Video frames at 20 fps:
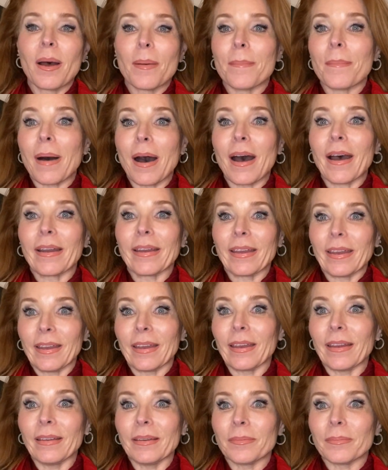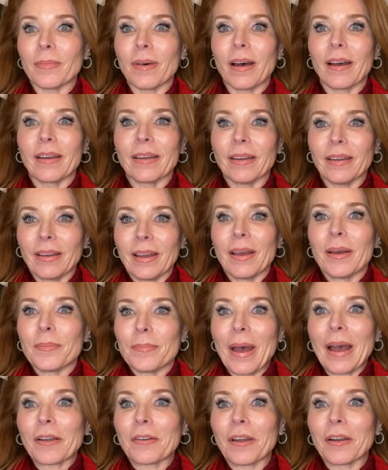my
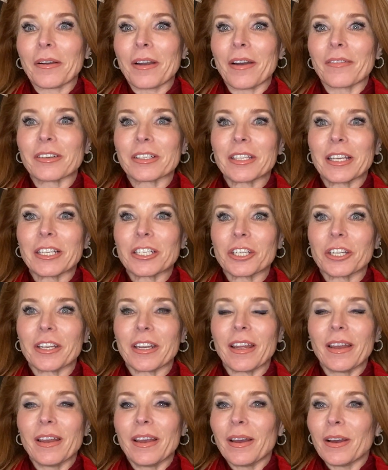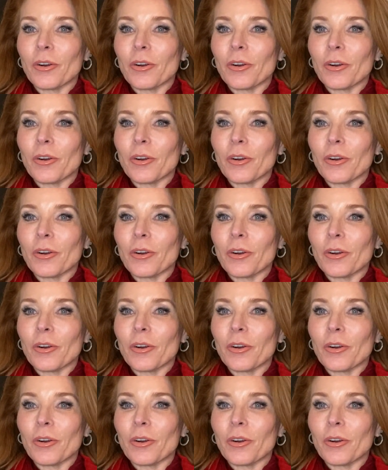background conversation,